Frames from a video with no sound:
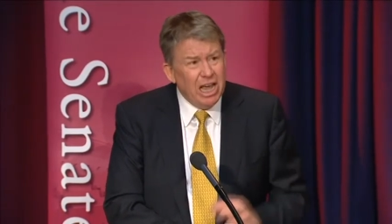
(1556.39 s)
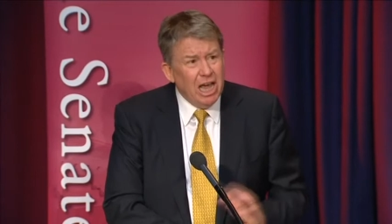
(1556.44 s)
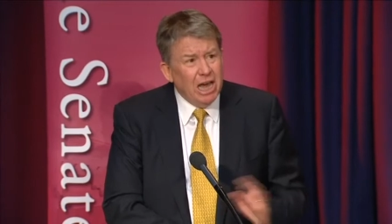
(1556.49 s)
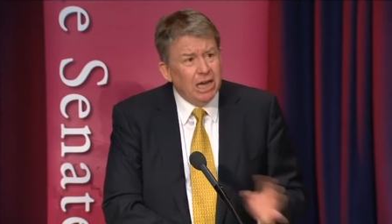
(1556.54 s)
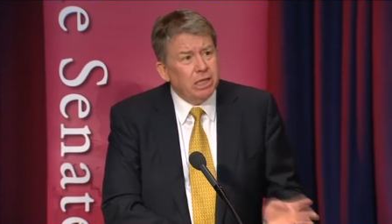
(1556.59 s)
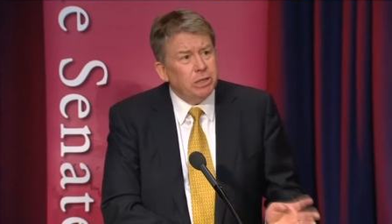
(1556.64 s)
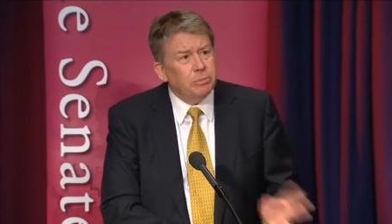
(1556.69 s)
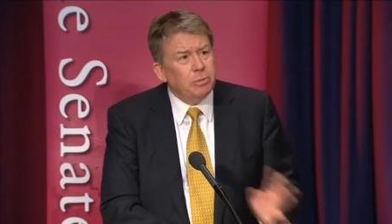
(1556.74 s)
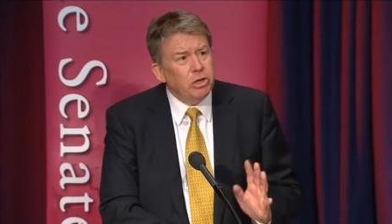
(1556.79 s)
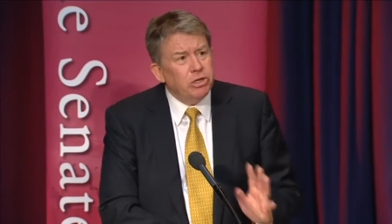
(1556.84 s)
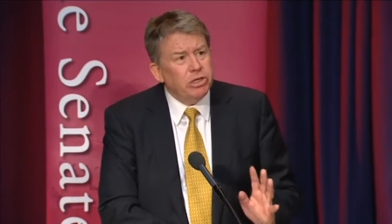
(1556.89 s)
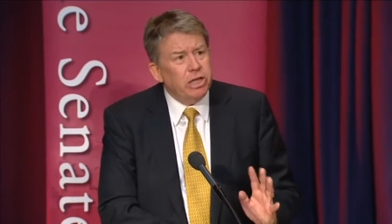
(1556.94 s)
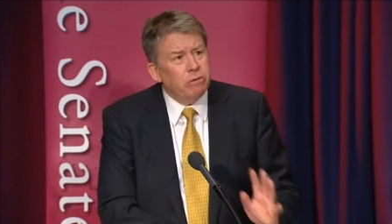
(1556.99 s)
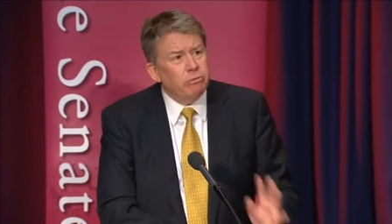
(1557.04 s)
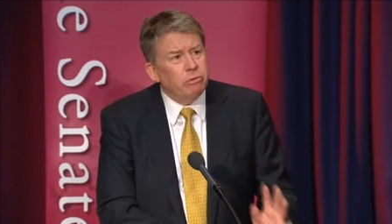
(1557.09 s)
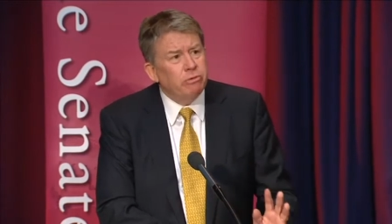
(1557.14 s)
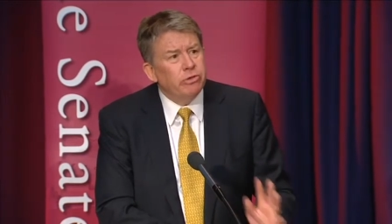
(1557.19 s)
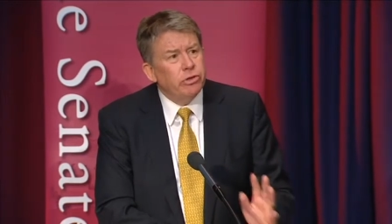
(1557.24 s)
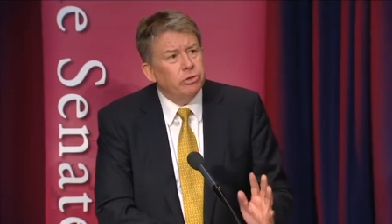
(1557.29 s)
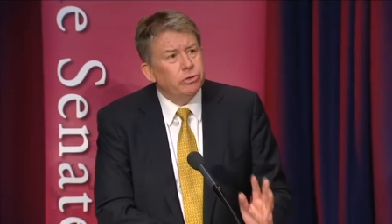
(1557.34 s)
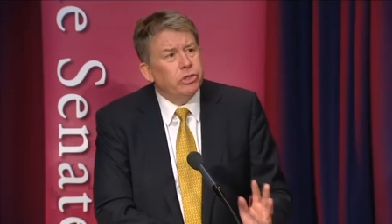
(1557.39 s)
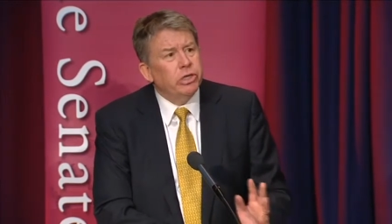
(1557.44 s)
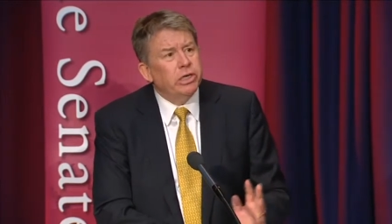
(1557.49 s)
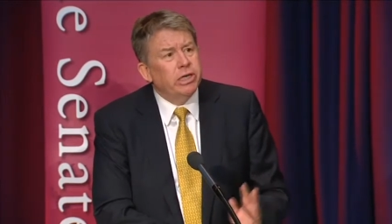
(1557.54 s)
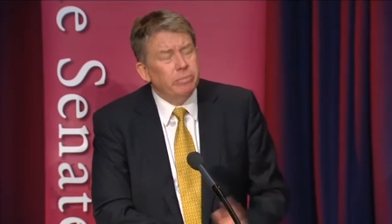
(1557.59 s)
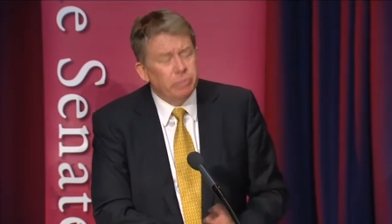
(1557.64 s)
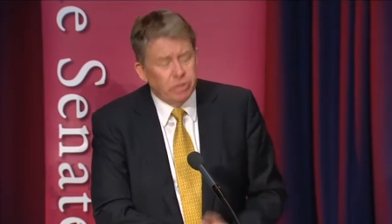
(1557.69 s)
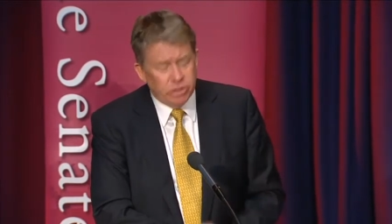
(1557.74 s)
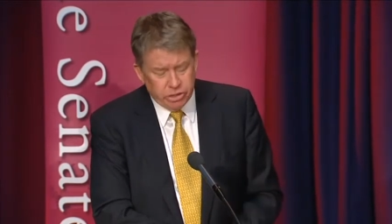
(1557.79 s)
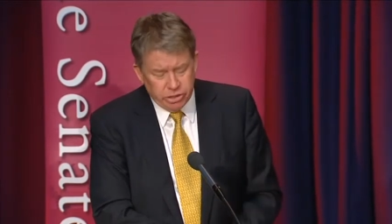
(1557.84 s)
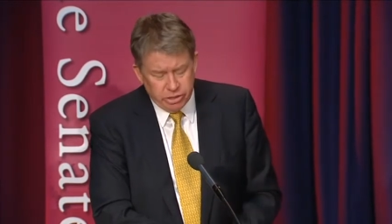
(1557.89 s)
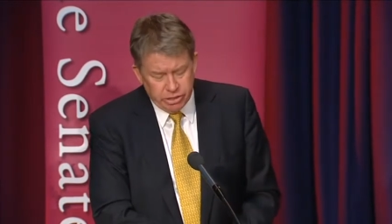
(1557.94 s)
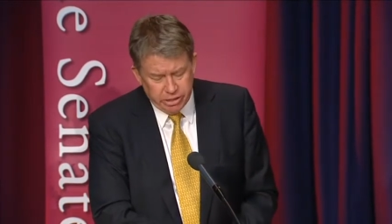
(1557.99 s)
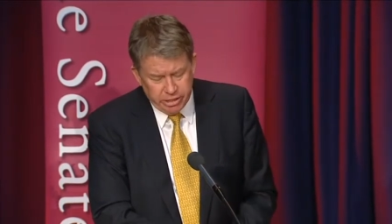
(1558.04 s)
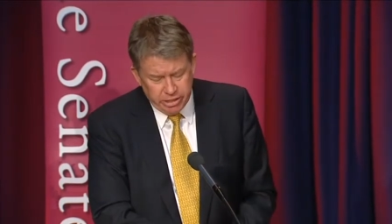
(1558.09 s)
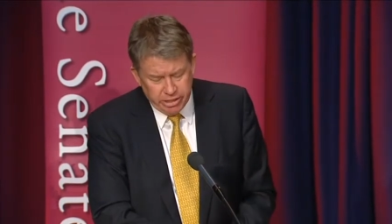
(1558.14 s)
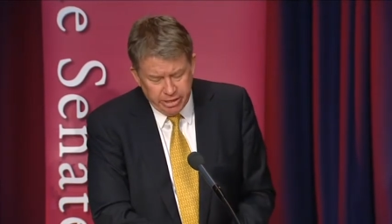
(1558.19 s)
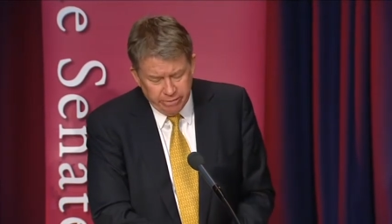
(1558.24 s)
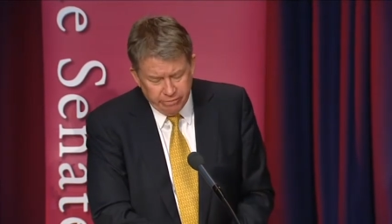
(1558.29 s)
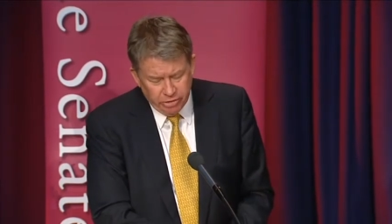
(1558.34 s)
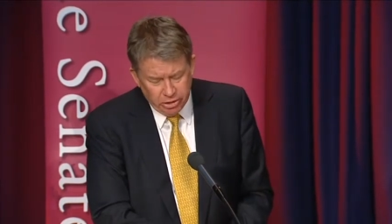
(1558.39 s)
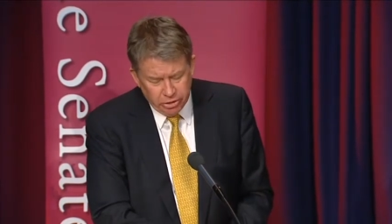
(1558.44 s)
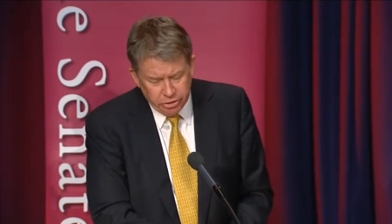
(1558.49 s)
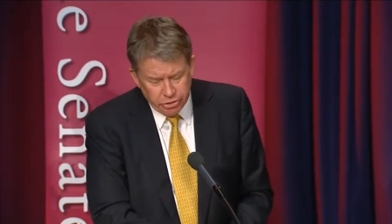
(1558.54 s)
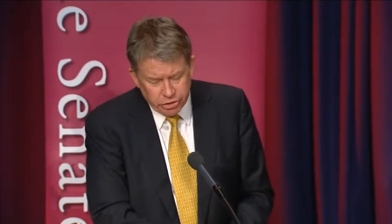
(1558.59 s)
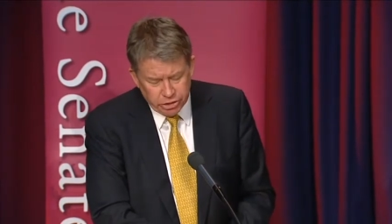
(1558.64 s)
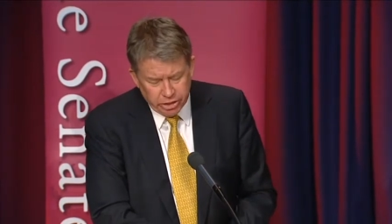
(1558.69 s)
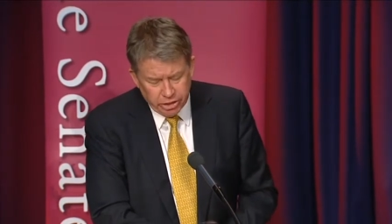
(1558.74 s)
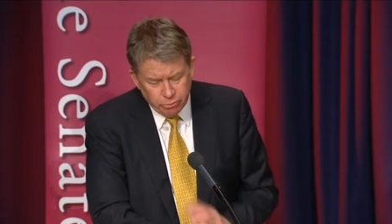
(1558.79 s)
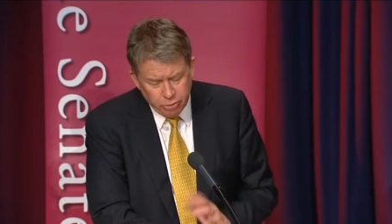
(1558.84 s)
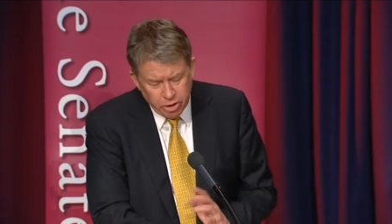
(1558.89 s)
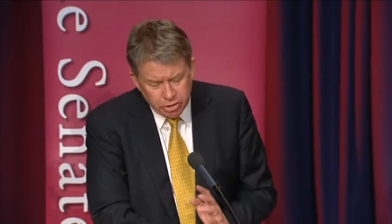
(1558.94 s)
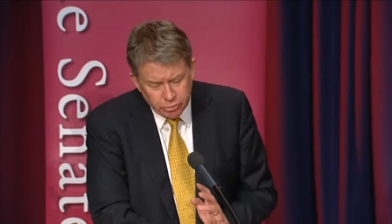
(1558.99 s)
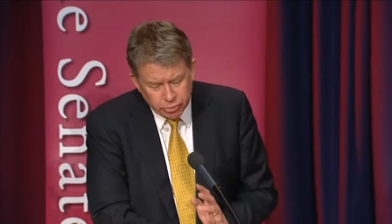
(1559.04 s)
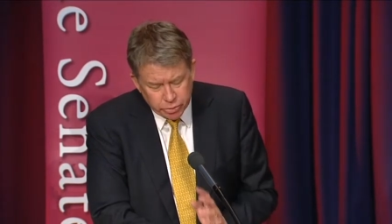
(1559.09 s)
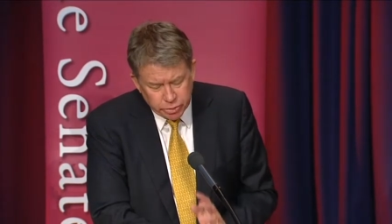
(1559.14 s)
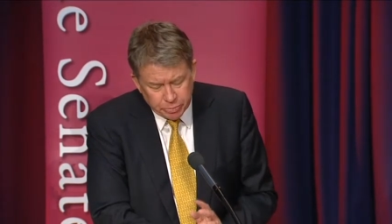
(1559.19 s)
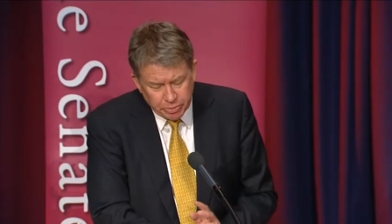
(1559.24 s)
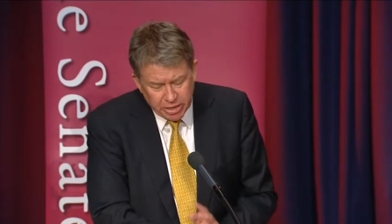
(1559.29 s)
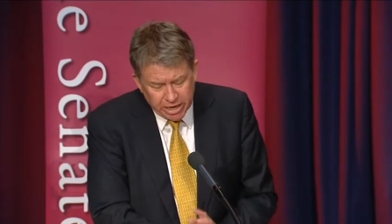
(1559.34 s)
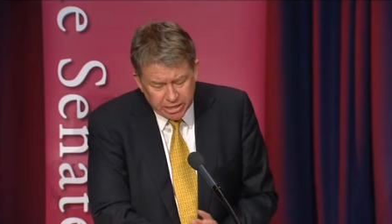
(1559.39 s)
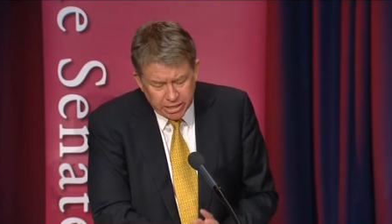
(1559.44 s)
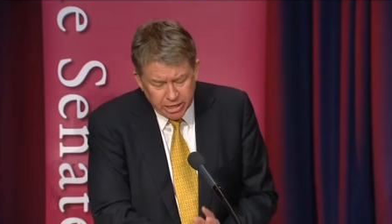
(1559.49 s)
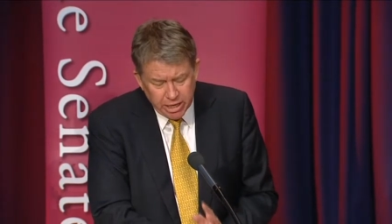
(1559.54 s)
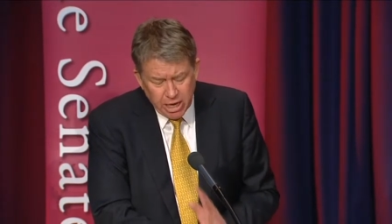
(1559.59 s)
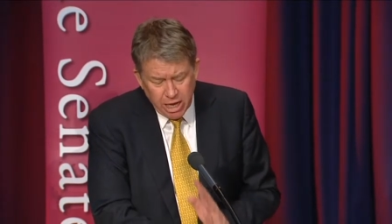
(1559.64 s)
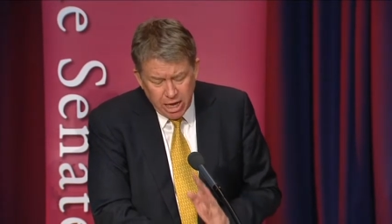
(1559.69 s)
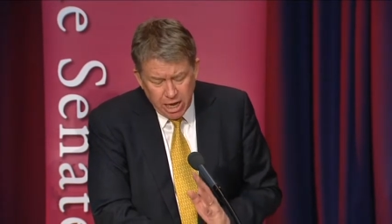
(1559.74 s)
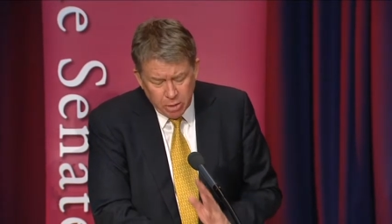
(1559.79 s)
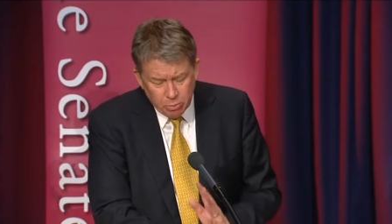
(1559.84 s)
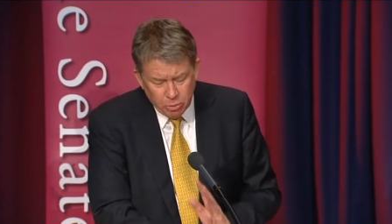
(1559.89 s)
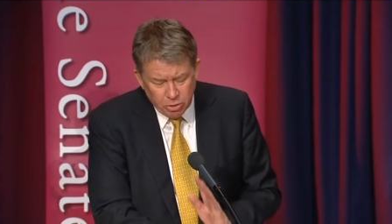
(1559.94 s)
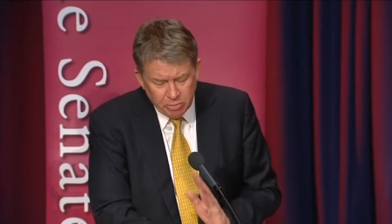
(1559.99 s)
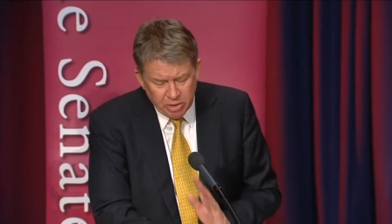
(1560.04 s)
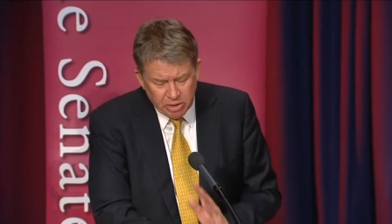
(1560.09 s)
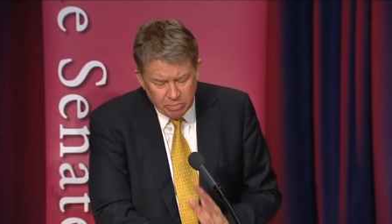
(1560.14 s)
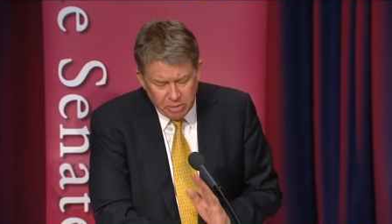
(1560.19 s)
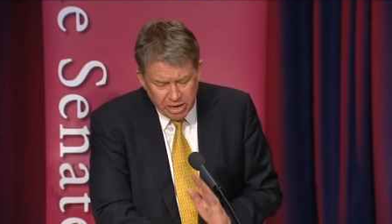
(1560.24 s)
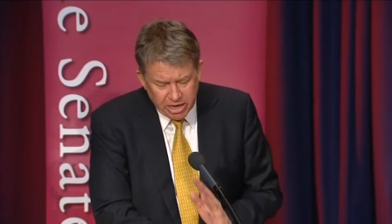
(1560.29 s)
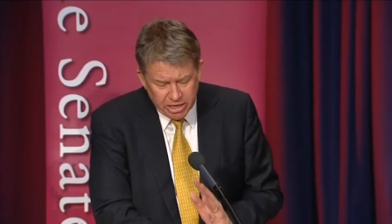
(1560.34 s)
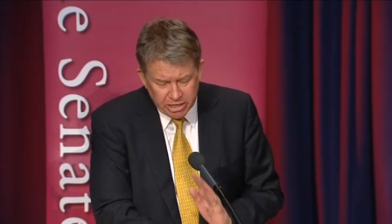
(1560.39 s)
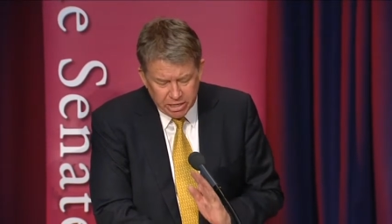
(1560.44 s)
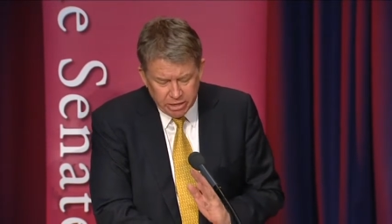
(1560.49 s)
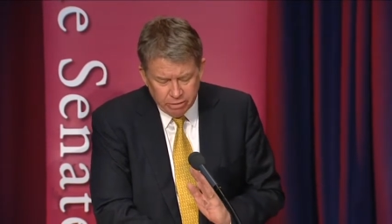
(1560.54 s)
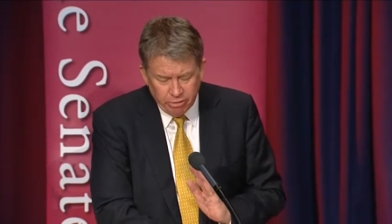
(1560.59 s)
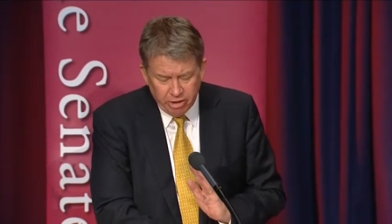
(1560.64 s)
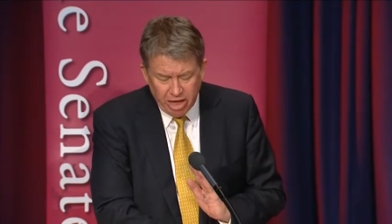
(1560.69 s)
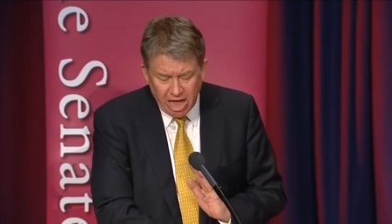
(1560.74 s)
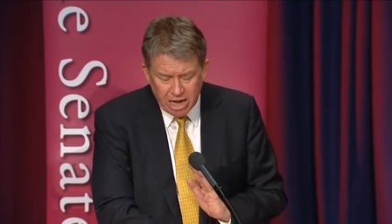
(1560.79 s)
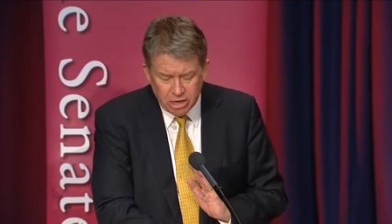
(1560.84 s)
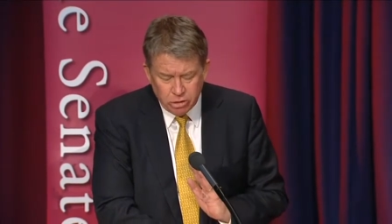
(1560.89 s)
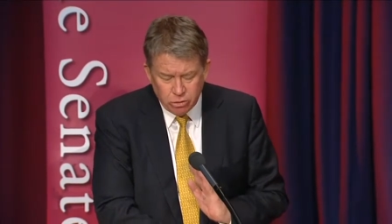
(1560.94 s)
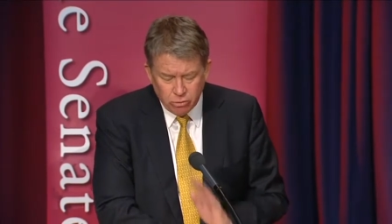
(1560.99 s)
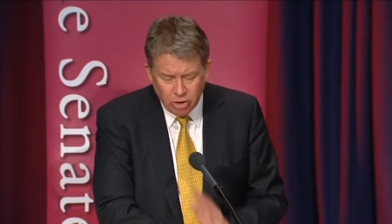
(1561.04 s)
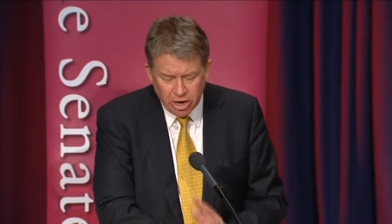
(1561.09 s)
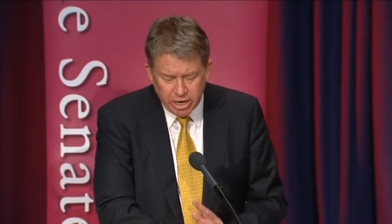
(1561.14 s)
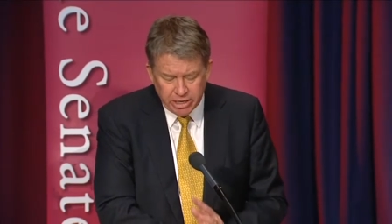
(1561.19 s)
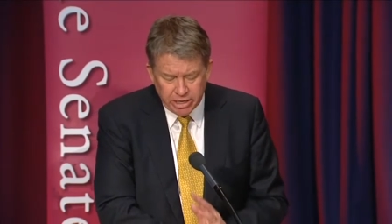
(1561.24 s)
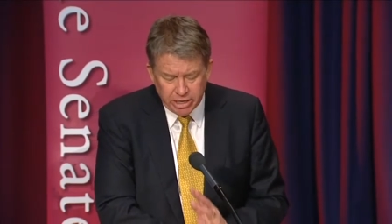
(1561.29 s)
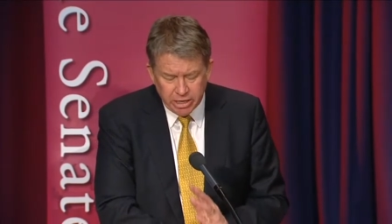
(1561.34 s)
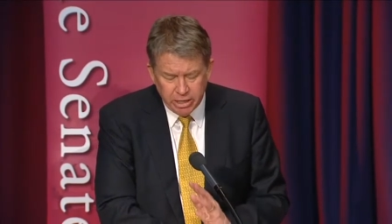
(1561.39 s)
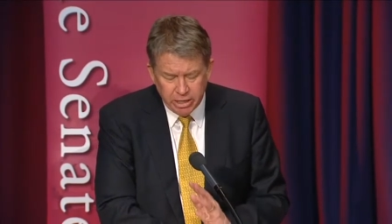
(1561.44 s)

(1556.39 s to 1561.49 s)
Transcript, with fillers: And I suppose that reveals the limits to devolution. In retrospect, it would have been better to have had greater